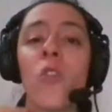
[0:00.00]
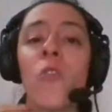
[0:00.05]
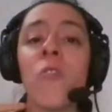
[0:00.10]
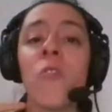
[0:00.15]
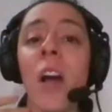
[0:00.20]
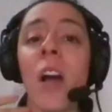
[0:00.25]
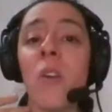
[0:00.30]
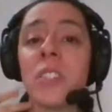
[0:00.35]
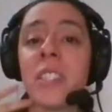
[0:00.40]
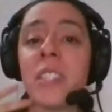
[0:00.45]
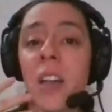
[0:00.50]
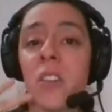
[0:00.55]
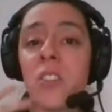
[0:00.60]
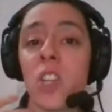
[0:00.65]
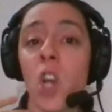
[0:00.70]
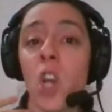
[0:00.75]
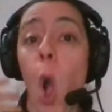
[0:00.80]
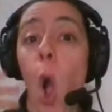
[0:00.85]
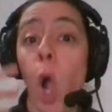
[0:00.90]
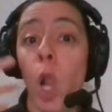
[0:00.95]
vowel sounds
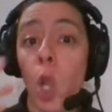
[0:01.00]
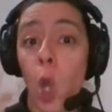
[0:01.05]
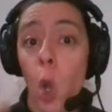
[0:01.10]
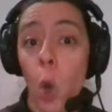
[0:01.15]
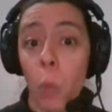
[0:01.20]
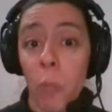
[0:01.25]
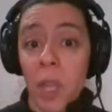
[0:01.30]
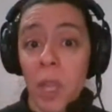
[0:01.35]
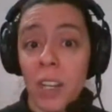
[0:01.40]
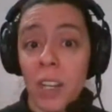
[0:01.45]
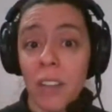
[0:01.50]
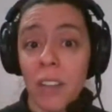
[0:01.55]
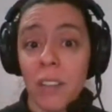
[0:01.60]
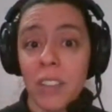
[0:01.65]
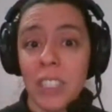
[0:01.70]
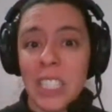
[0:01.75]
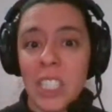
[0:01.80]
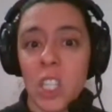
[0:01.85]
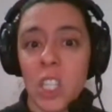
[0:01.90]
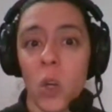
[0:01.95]
are all open.
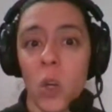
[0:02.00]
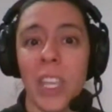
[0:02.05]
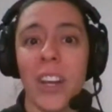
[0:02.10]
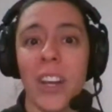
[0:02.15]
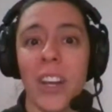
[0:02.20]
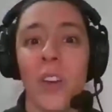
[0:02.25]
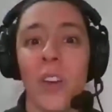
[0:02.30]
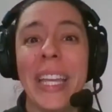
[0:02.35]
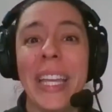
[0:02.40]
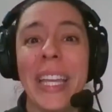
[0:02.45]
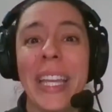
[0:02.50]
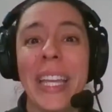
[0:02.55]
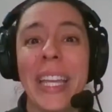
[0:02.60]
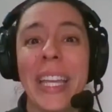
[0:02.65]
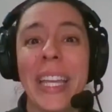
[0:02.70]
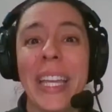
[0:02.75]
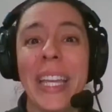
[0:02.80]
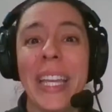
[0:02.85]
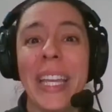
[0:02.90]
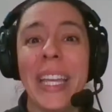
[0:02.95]
So,
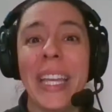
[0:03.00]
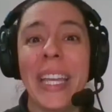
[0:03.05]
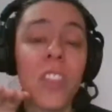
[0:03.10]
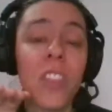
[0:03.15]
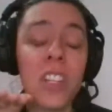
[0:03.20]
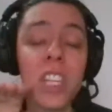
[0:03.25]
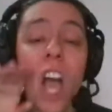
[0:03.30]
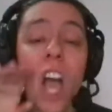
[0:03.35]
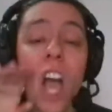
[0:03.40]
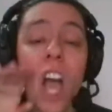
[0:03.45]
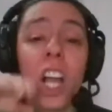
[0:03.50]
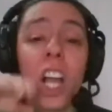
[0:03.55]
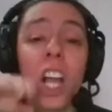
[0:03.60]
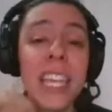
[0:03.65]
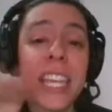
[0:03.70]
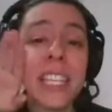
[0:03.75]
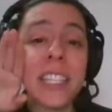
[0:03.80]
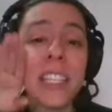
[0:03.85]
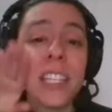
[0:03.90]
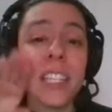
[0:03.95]
the tongue
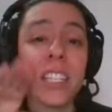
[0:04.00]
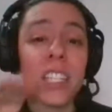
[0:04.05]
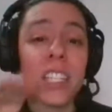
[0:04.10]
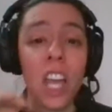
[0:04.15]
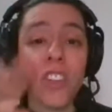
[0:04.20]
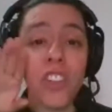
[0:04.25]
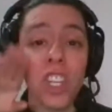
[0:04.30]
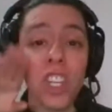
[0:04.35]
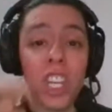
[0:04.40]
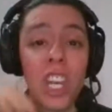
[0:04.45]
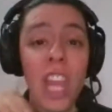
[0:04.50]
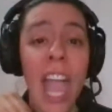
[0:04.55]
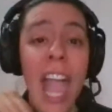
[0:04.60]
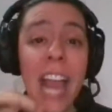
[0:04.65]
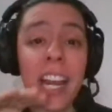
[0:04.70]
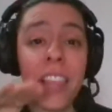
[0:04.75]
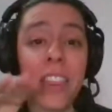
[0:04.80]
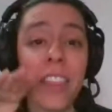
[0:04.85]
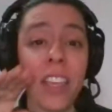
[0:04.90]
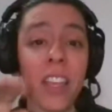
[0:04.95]
isn't touching
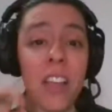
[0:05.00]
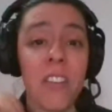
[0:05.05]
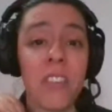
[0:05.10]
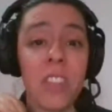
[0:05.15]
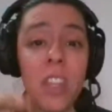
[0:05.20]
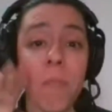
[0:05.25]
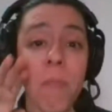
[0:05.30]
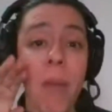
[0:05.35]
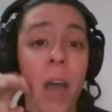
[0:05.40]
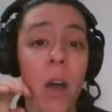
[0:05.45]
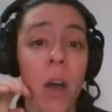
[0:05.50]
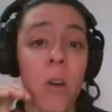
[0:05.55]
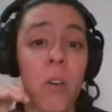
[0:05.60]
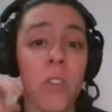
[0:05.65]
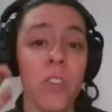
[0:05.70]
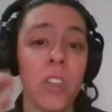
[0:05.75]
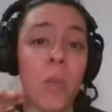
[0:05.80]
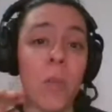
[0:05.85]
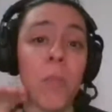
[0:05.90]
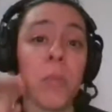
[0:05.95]
anything else in the
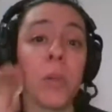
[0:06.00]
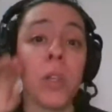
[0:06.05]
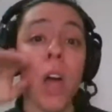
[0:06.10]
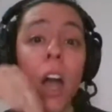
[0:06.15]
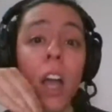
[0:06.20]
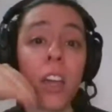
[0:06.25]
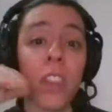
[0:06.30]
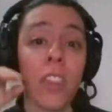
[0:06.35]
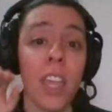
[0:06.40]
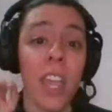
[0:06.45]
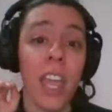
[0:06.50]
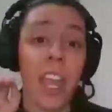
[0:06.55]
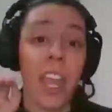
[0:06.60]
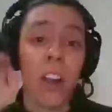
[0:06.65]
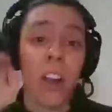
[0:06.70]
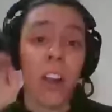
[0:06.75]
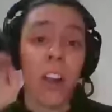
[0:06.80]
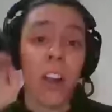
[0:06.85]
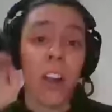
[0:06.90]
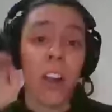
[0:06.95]
mouth to block the
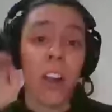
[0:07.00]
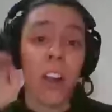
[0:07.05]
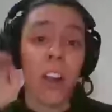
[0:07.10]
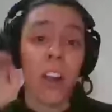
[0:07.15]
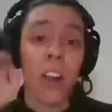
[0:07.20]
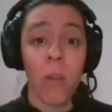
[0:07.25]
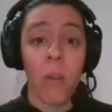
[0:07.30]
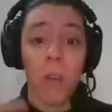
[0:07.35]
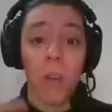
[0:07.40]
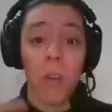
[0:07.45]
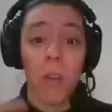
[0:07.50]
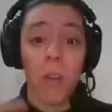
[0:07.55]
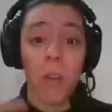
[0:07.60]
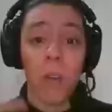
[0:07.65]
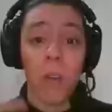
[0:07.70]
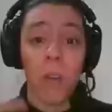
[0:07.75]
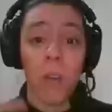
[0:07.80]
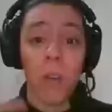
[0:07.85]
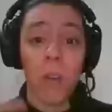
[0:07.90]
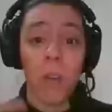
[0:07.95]
air from coming out.
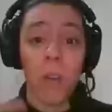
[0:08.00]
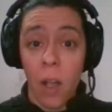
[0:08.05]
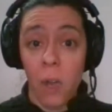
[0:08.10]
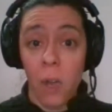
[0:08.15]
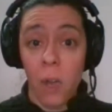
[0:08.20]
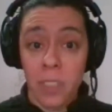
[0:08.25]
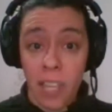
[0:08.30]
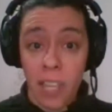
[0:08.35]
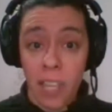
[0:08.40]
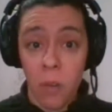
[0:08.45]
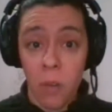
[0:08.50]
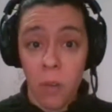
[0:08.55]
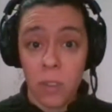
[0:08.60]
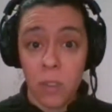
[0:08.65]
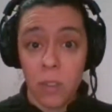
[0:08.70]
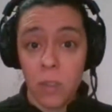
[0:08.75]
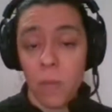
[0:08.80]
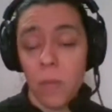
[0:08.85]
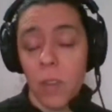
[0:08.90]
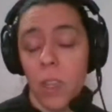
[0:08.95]
Those are vowel
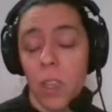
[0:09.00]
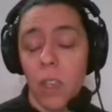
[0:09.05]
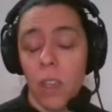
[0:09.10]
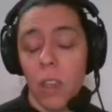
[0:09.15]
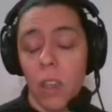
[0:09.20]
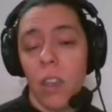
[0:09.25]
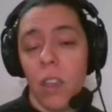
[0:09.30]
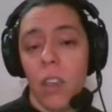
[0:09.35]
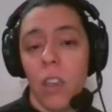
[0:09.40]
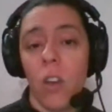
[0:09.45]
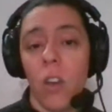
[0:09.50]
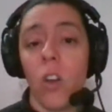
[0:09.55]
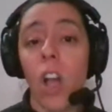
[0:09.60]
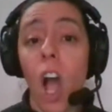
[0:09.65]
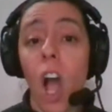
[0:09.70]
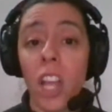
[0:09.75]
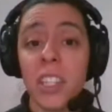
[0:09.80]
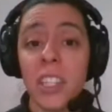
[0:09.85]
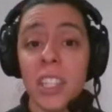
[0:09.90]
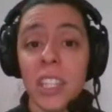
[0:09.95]
sounds. Now,
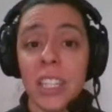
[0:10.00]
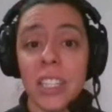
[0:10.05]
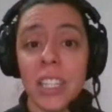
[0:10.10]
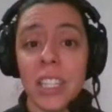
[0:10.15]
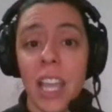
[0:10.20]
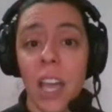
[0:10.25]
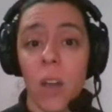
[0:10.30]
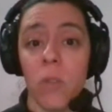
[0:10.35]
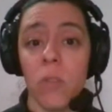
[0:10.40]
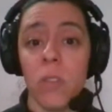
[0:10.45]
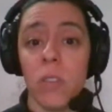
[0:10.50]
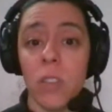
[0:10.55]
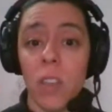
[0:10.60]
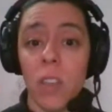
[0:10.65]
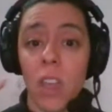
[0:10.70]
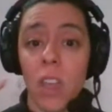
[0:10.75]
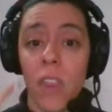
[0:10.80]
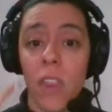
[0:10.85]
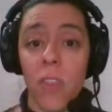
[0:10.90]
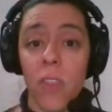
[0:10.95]
consonant sounds
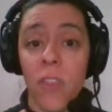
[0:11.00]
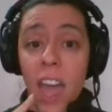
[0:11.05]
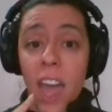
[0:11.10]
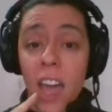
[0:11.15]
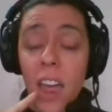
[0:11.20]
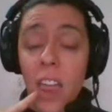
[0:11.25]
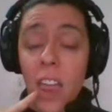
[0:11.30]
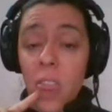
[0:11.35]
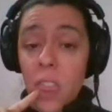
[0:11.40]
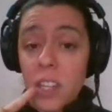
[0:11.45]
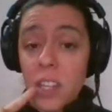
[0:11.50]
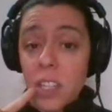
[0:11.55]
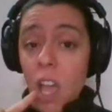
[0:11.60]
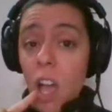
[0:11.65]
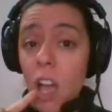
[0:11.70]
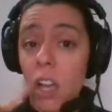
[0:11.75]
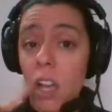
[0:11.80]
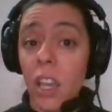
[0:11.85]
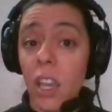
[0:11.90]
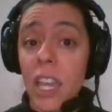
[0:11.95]
that the
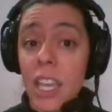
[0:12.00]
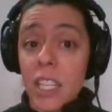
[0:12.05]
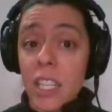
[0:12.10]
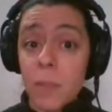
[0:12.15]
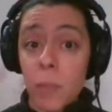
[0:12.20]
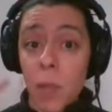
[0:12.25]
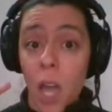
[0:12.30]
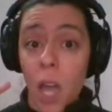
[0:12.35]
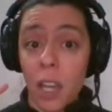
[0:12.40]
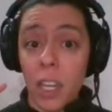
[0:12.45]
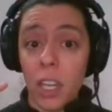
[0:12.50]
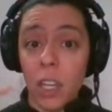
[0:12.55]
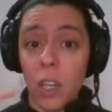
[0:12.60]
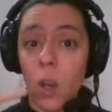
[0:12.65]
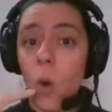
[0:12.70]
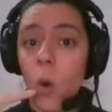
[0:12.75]
tongue is blocking